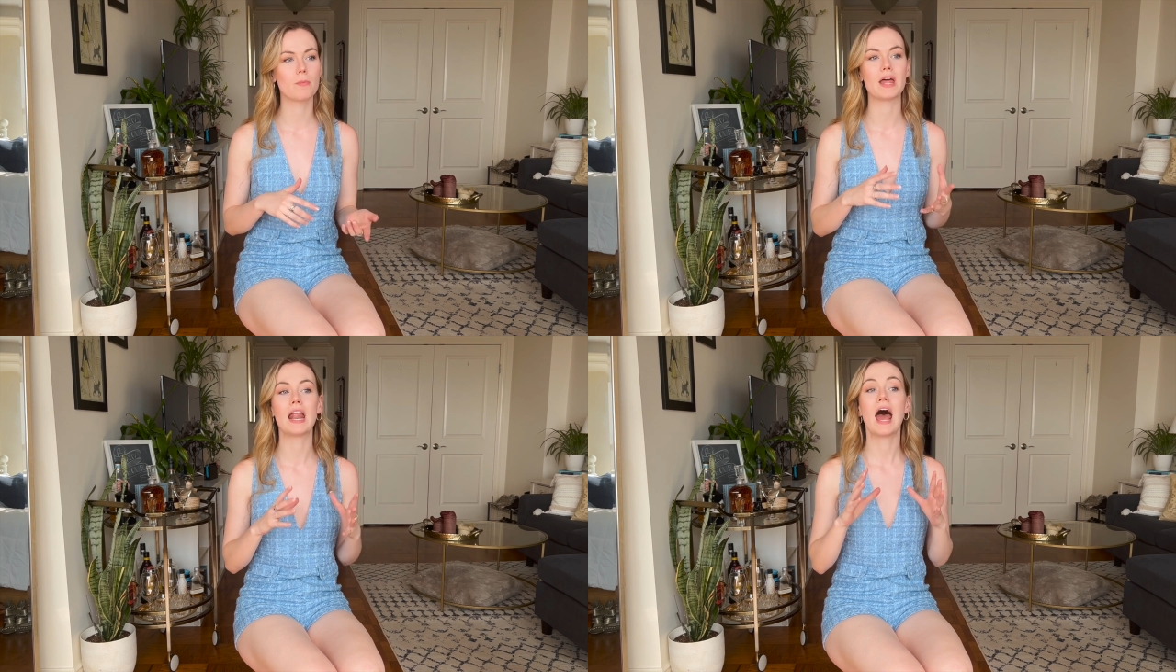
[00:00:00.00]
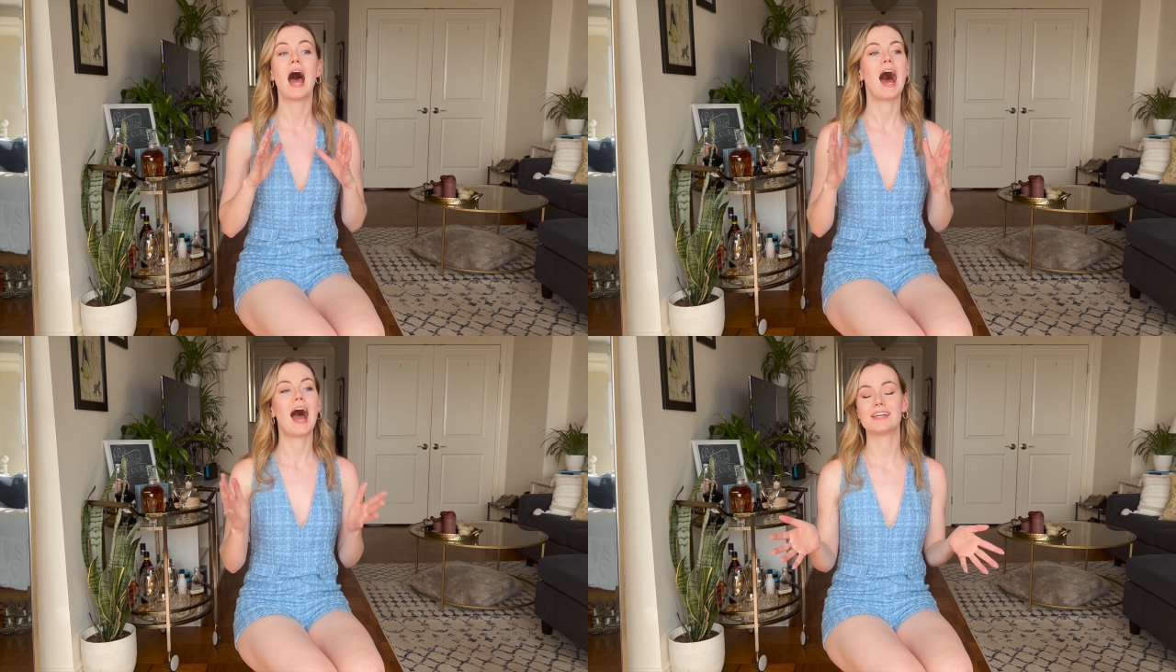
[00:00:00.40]
but
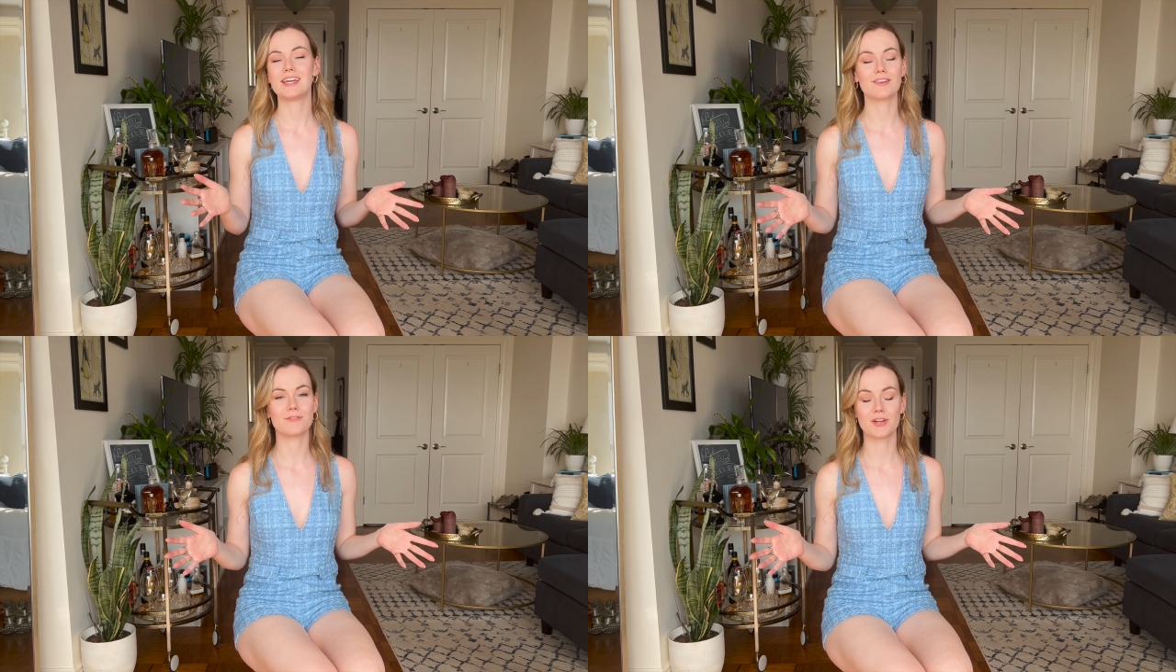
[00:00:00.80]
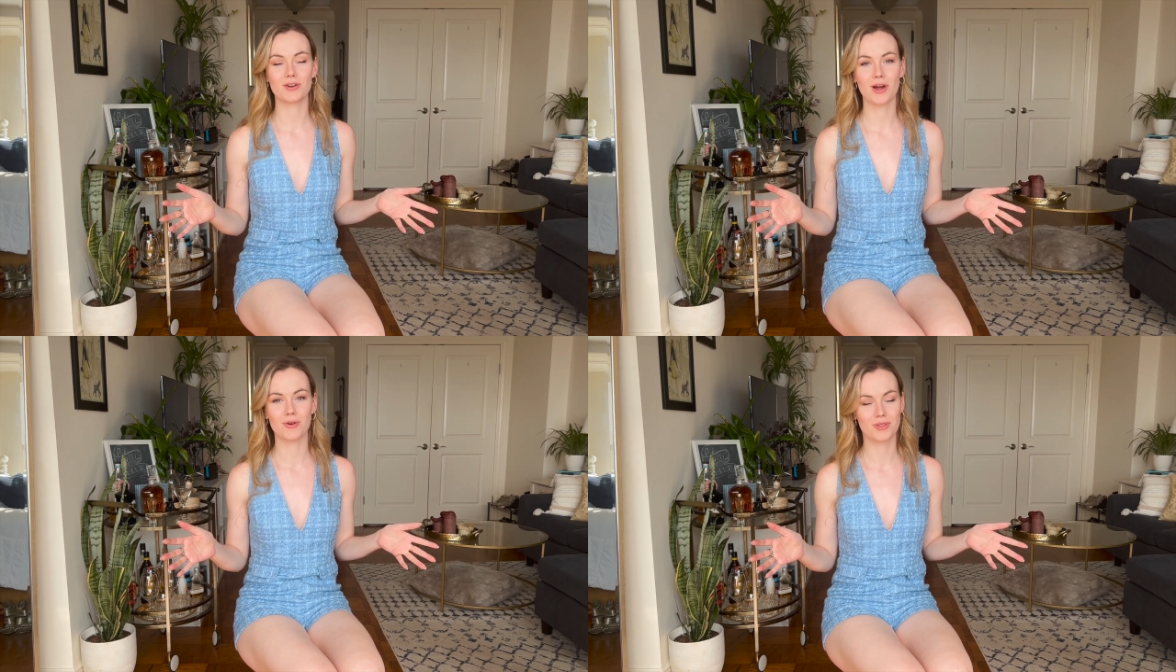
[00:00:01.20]
I can't
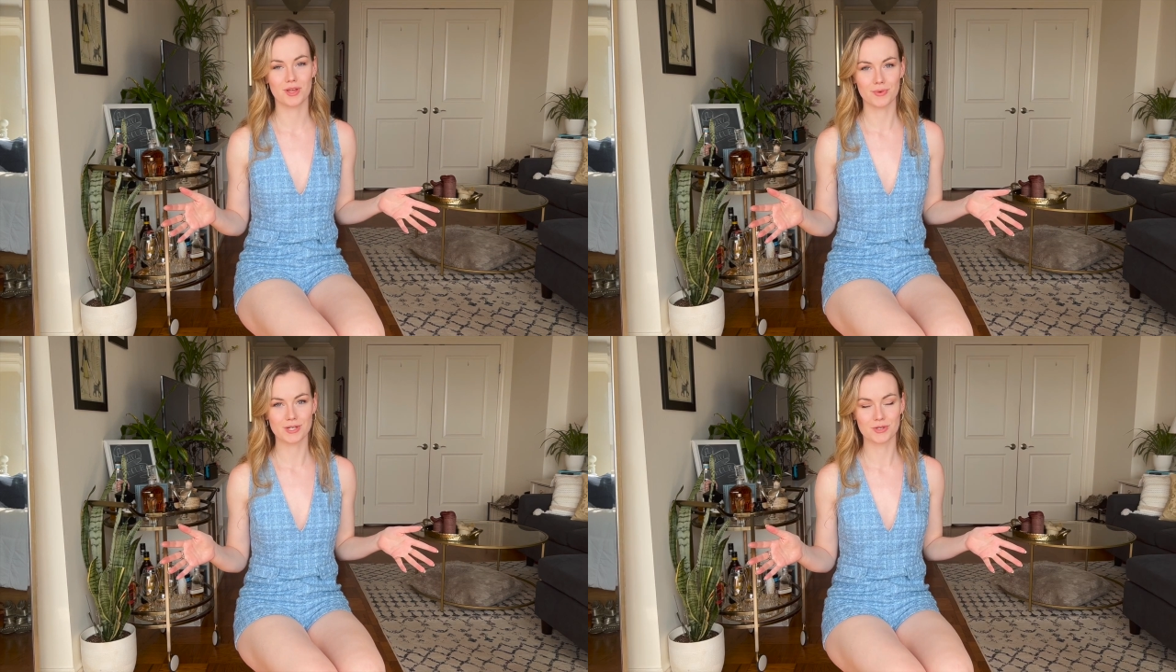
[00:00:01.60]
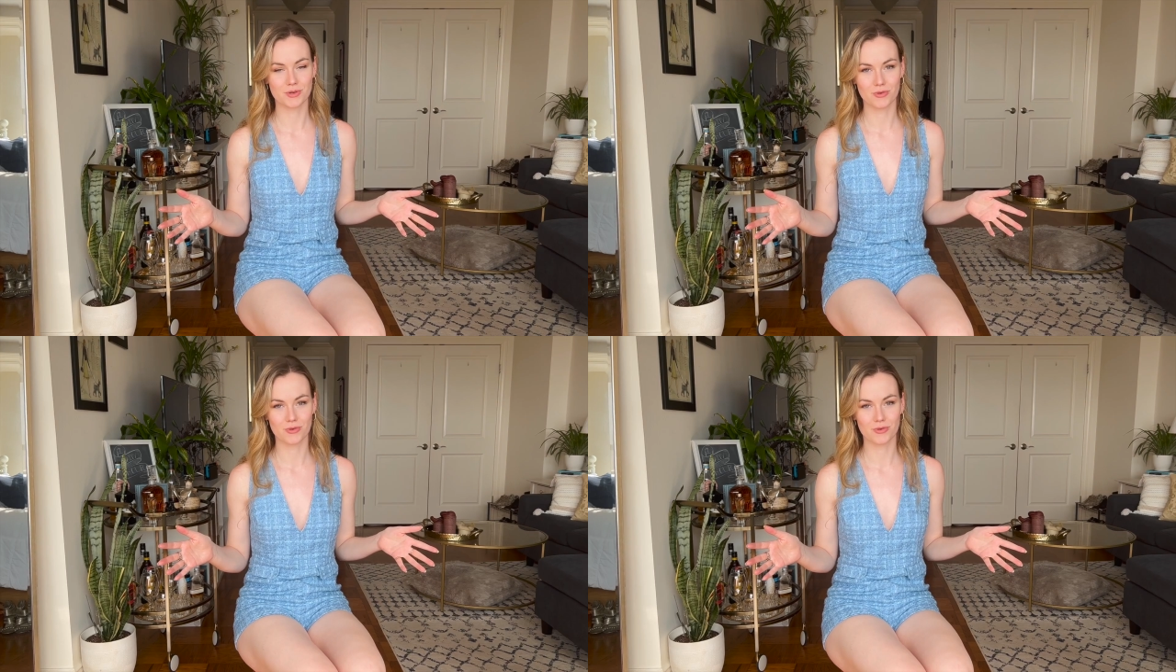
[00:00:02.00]
figure out who the original